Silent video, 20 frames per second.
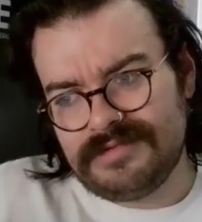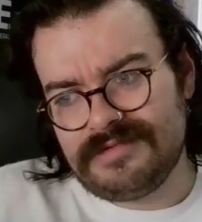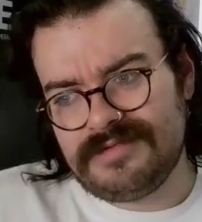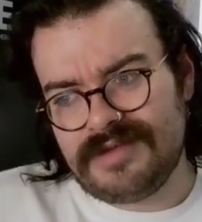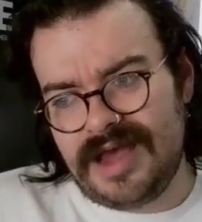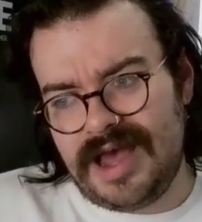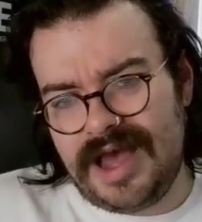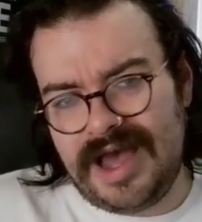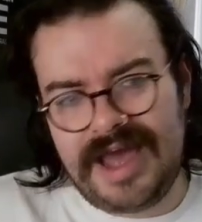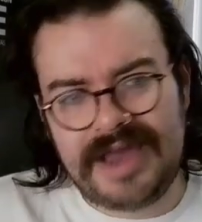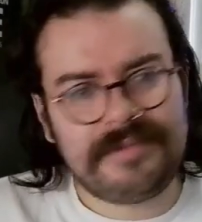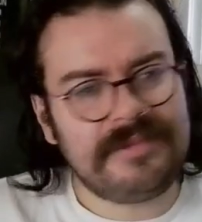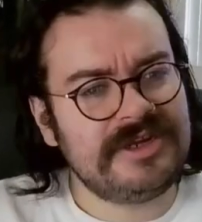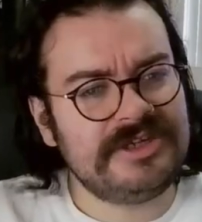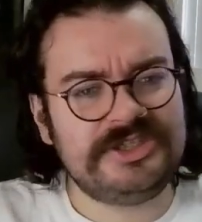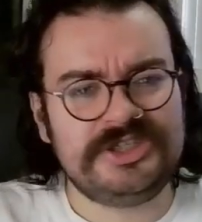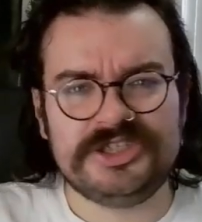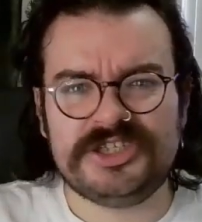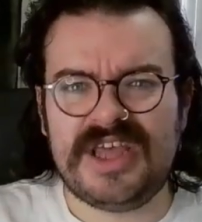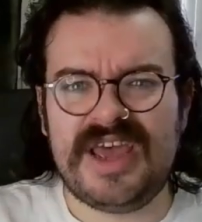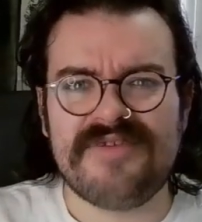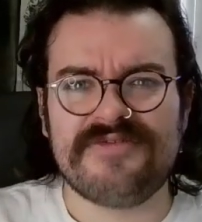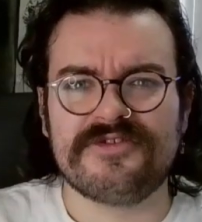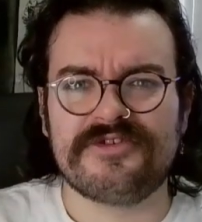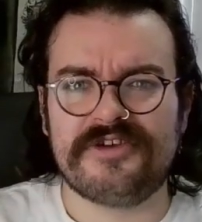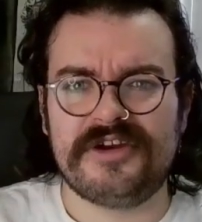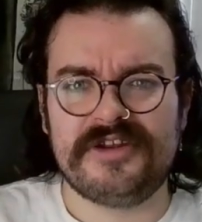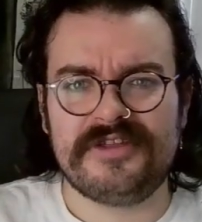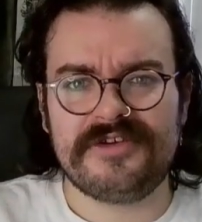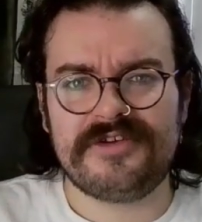Hangman's just
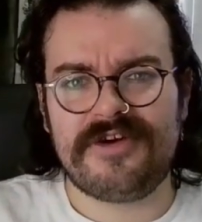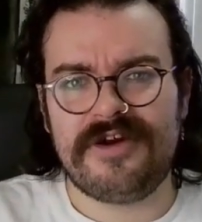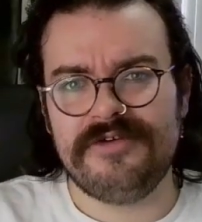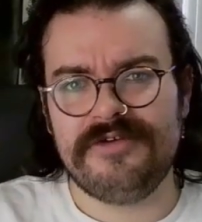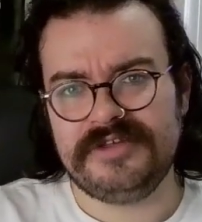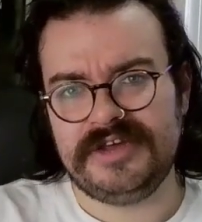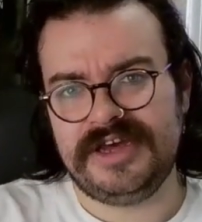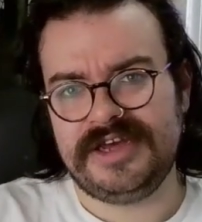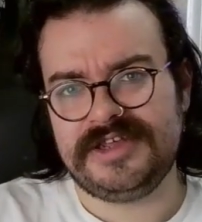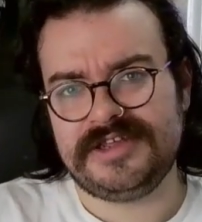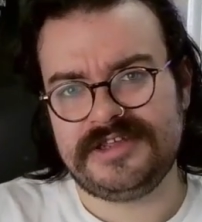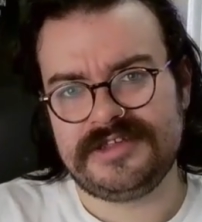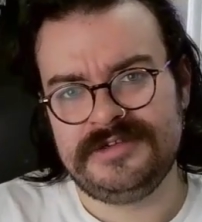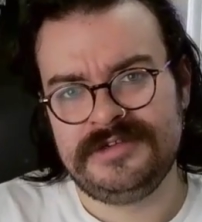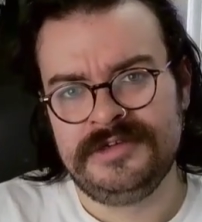evergreen in the crowd's eyes.